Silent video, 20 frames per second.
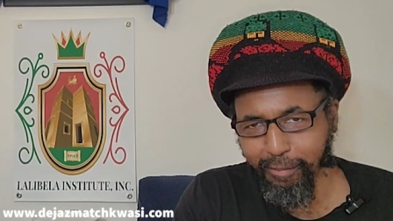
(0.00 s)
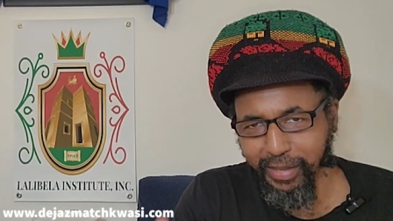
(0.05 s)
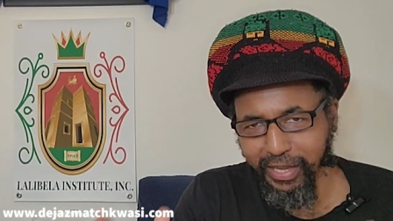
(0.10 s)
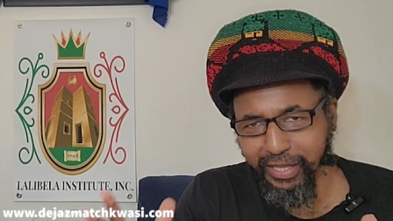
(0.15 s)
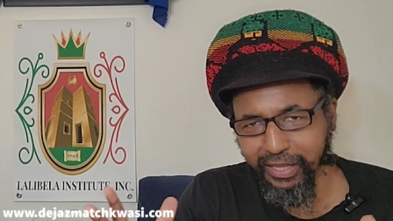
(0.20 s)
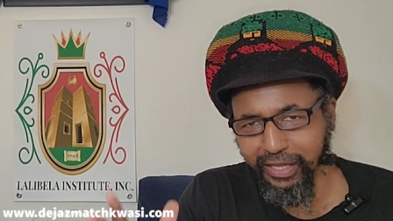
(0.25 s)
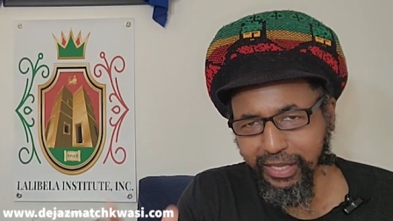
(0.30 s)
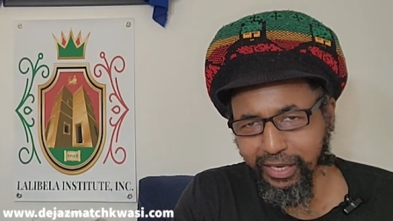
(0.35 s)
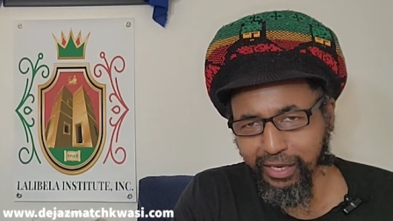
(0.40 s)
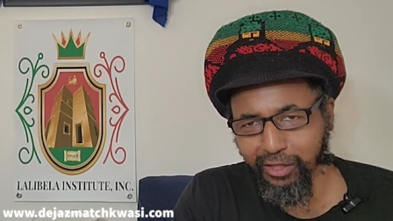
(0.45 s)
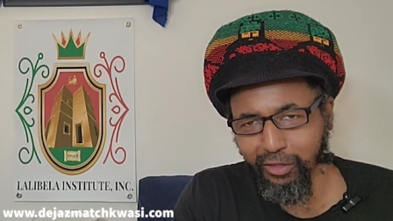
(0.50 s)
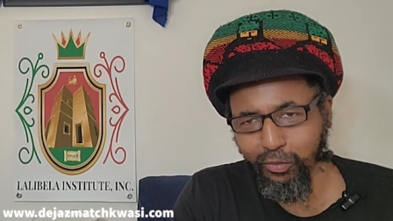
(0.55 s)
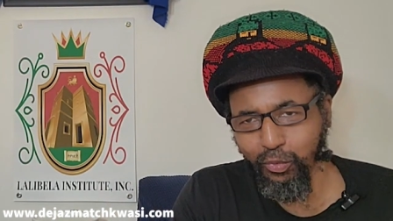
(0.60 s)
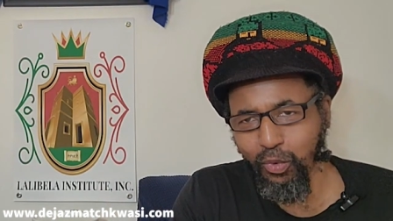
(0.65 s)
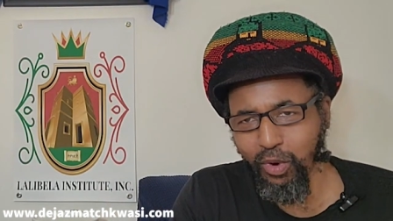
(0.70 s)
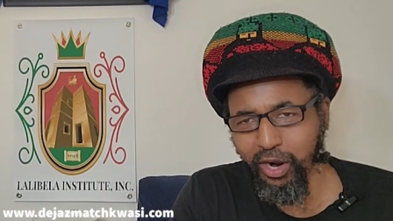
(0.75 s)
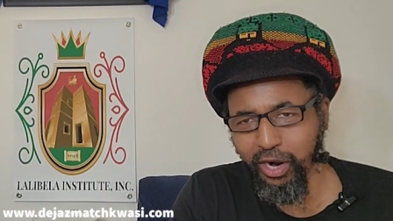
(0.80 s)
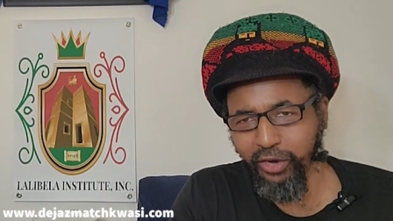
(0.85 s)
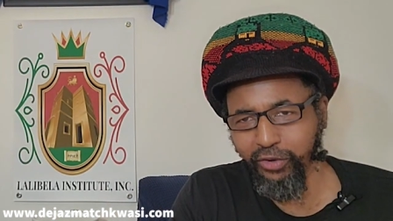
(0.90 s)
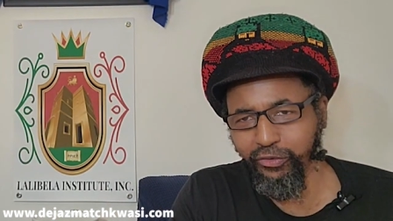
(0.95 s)
beating this
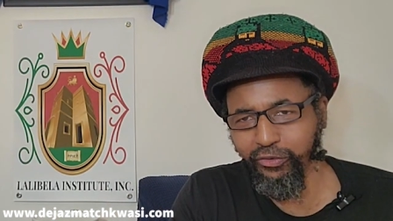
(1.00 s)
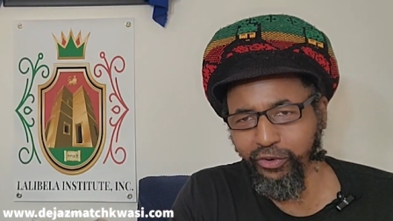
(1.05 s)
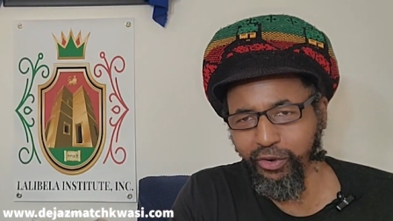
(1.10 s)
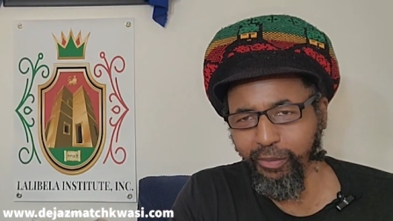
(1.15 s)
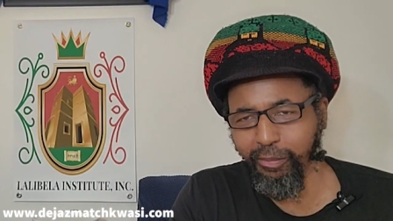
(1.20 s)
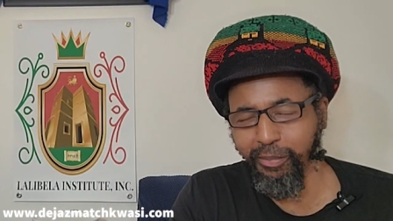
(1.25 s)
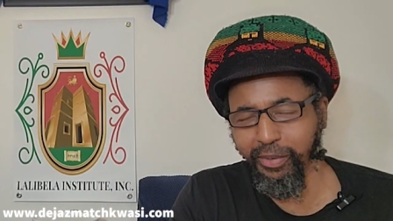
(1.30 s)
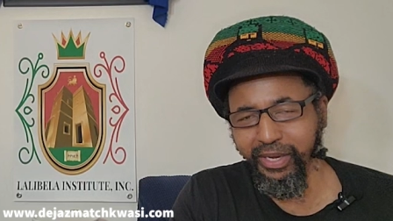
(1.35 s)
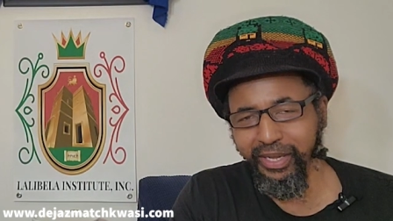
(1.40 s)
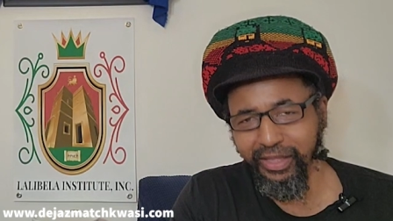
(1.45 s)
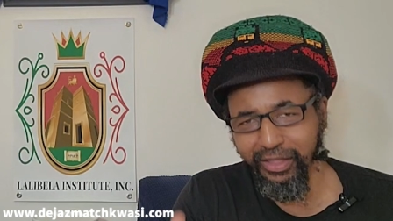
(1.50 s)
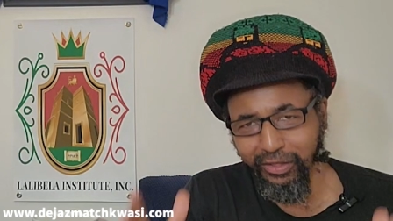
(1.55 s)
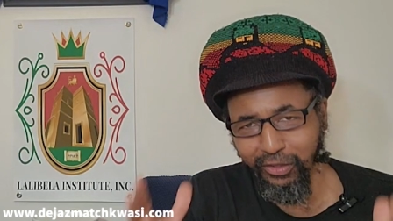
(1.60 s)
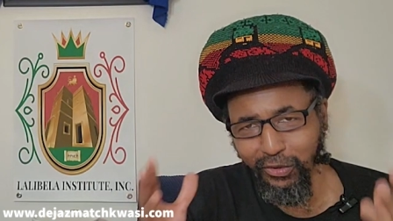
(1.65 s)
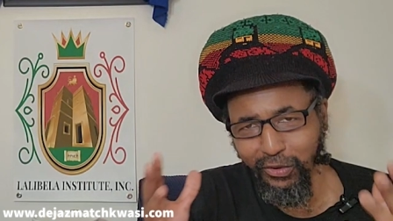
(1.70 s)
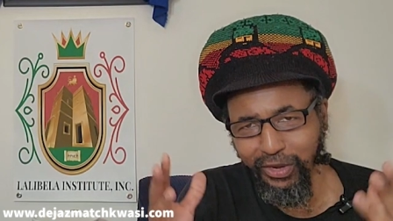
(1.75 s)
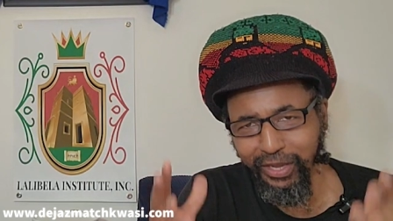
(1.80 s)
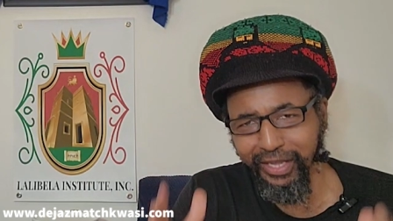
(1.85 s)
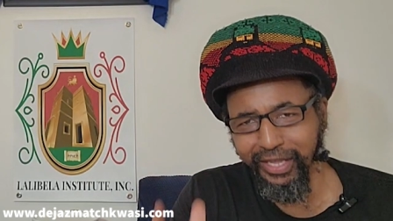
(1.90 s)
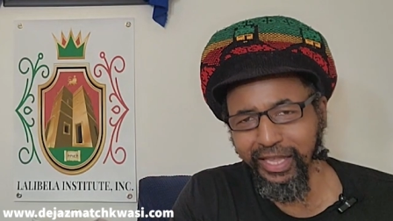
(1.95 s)
war drum, but it's
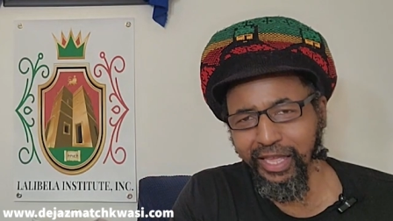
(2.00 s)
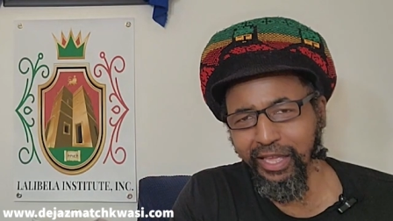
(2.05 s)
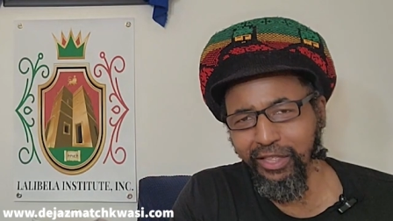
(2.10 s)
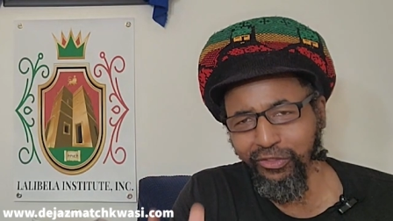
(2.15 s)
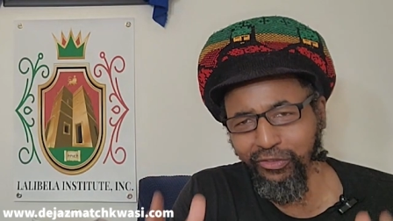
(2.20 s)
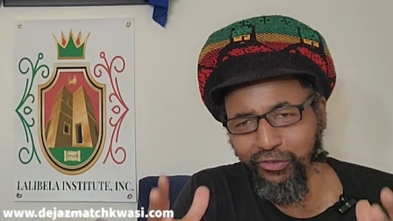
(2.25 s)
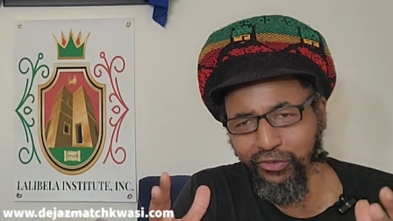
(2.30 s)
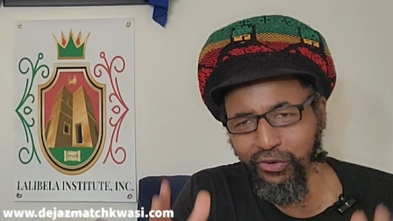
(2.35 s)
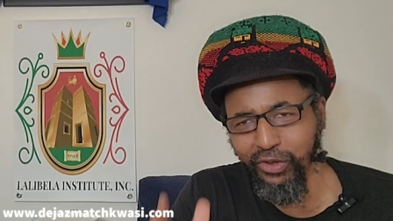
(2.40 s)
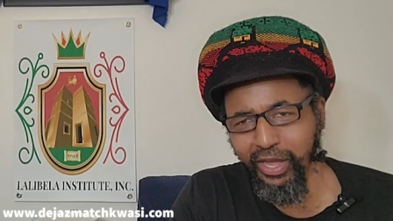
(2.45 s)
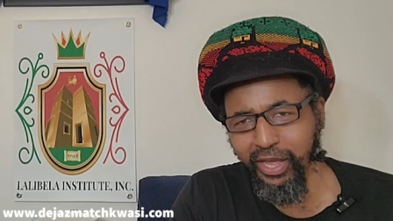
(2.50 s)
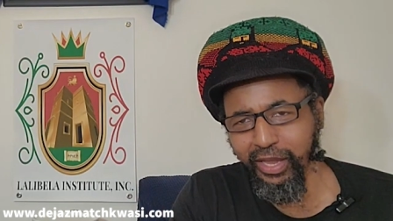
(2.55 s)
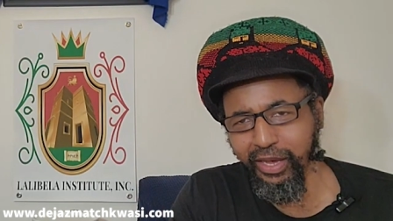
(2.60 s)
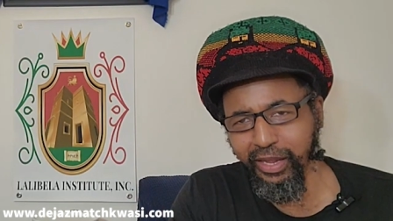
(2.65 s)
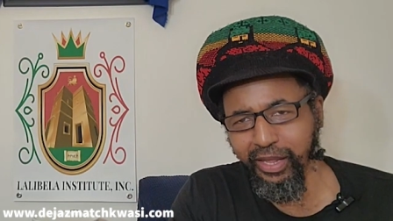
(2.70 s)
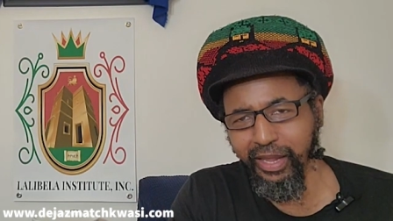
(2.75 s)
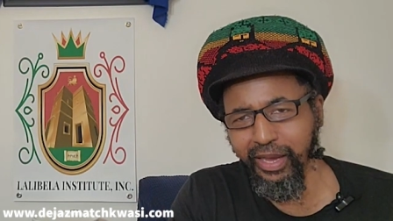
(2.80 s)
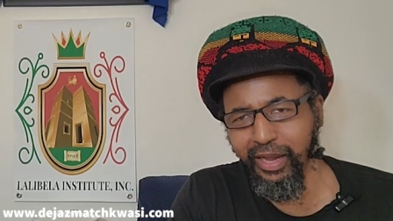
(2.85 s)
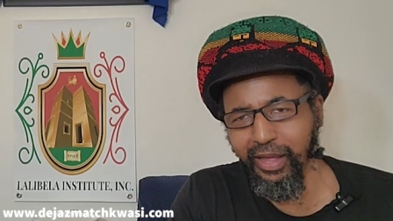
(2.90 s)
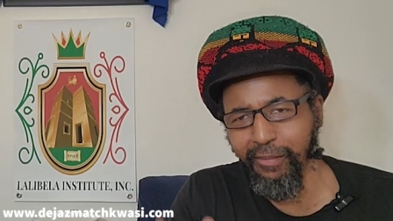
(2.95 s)
gonna get
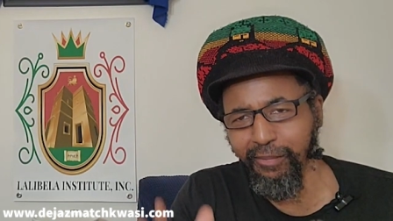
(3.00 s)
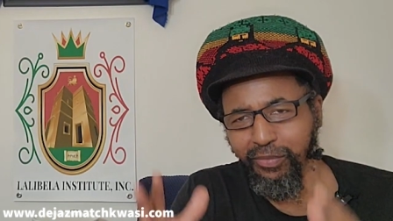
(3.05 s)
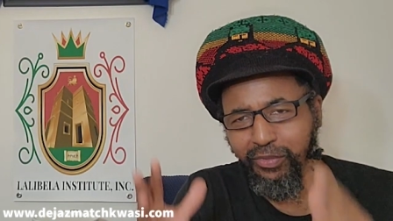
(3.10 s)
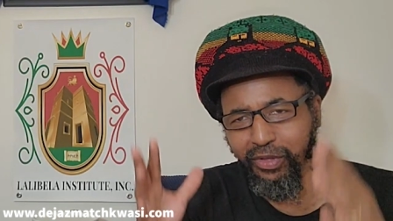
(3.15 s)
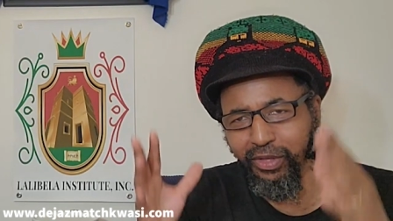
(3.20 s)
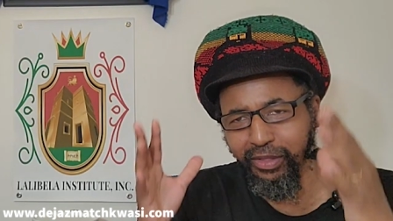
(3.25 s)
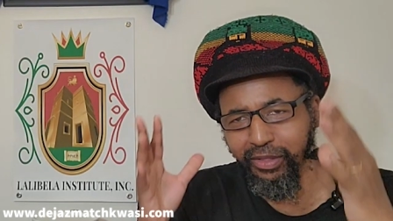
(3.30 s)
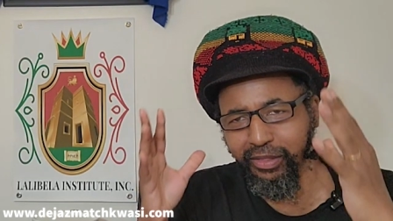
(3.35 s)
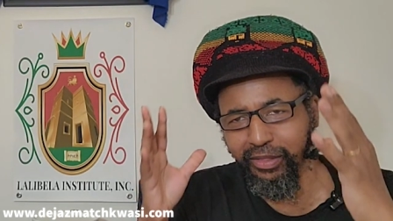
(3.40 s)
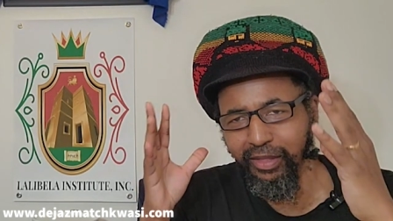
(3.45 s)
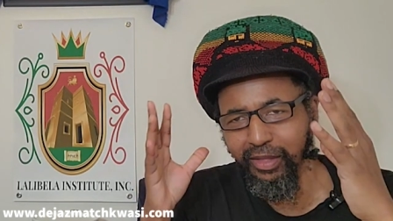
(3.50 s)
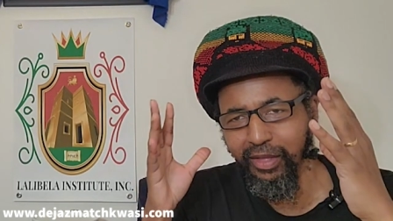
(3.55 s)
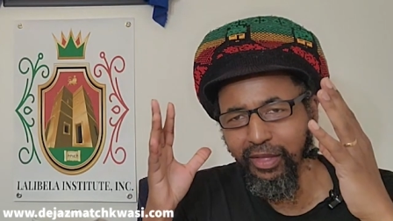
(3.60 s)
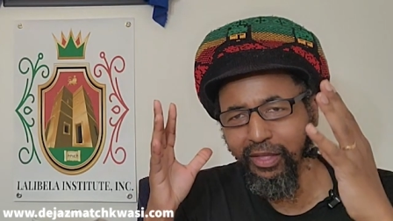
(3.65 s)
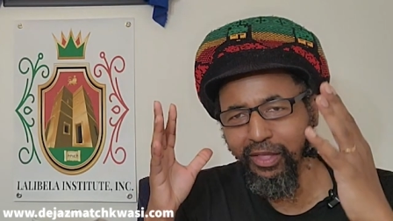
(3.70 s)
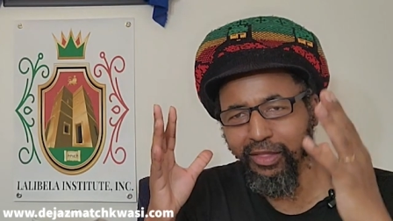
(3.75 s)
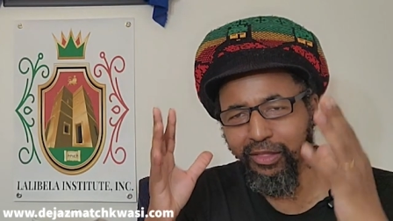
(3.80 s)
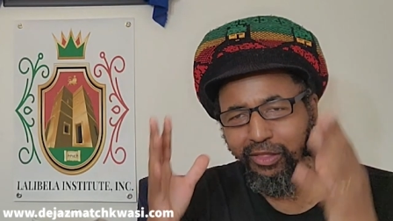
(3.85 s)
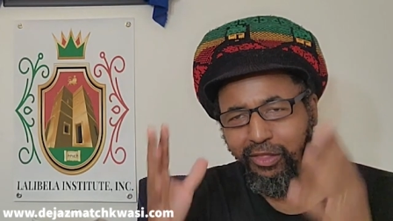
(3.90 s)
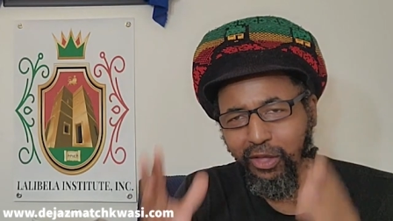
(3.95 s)
dread, and I'm just
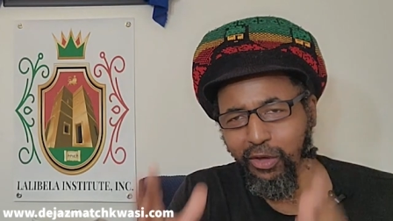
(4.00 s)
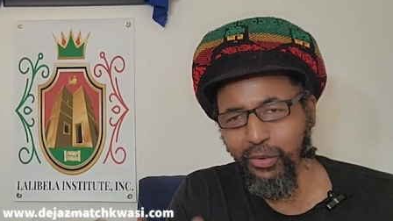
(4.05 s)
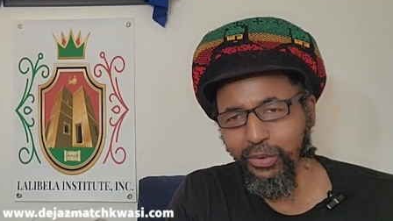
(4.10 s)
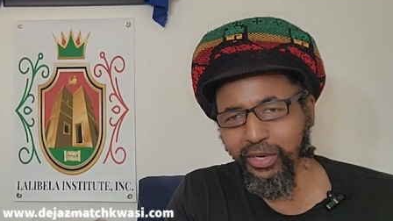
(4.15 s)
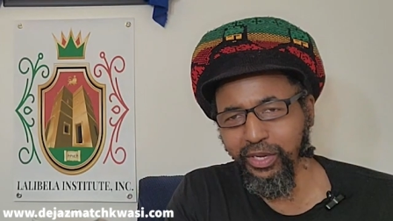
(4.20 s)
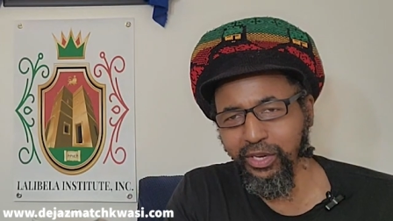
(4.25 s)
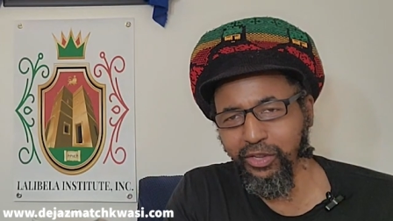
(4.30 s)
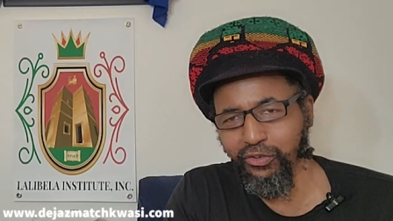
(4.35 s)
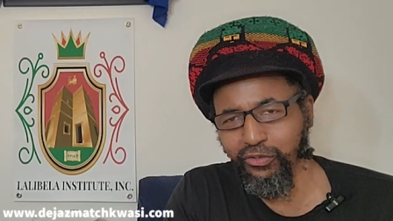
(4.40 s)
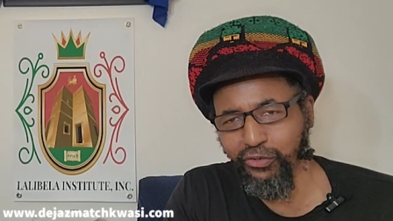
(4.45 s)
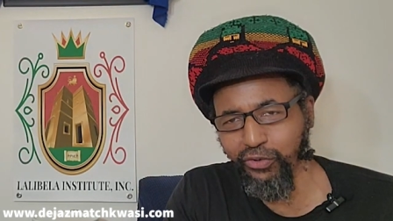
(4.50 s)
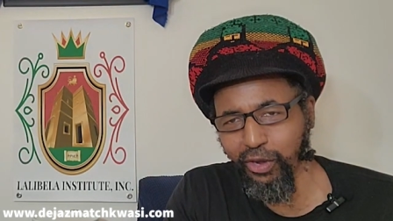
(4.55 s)
mm-hmm. sounding the mm-hmm.